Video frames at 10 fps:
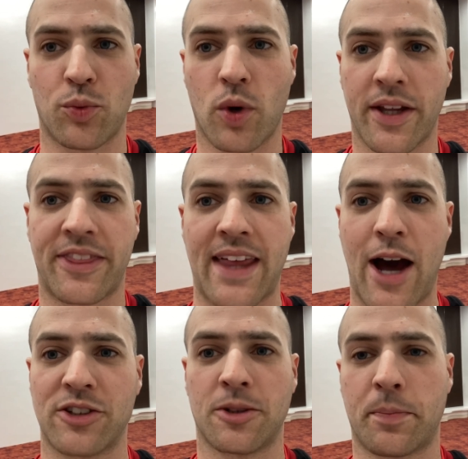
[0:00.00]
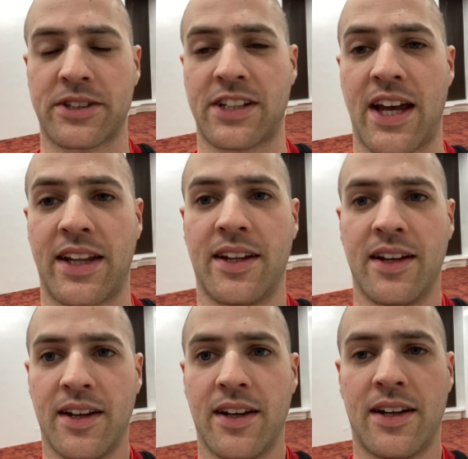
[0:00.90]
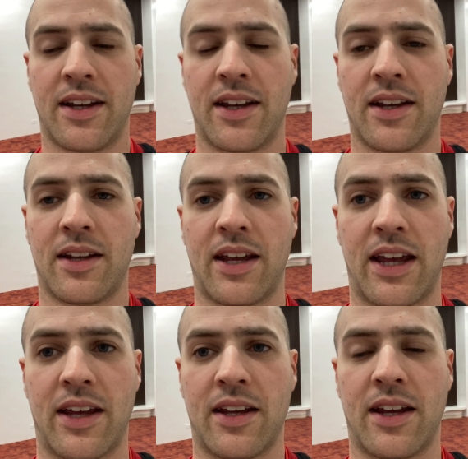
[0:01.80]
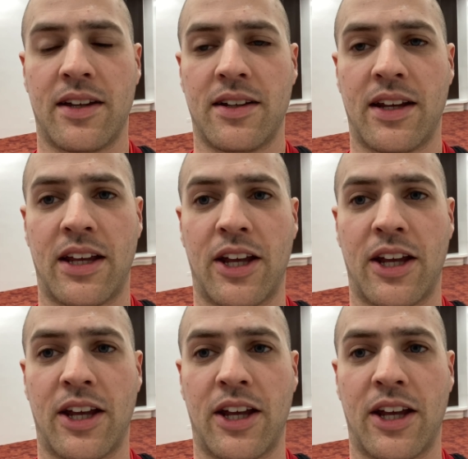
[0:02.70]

1000%,